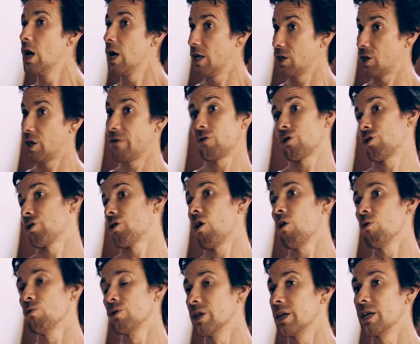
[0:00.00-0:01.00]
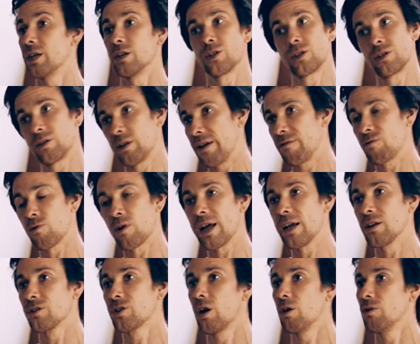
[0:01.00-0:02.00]
and see if you can hold it as everyone
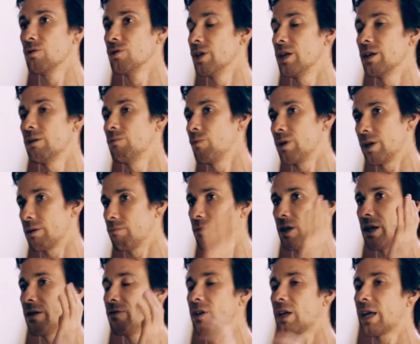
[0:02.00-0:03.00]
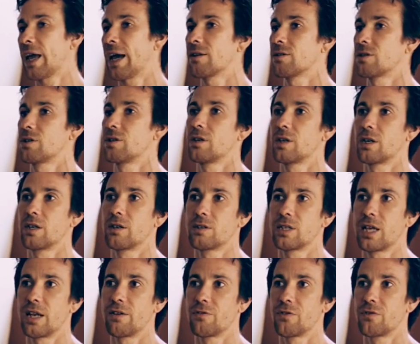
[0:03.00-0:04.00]
else holds it, and we give the count to
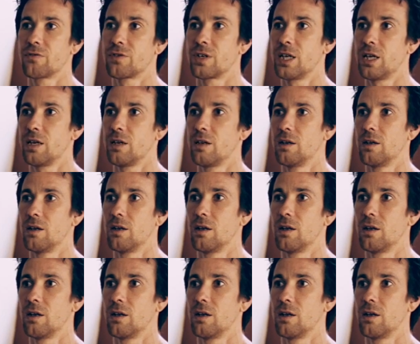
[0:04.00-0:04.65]
10, 15.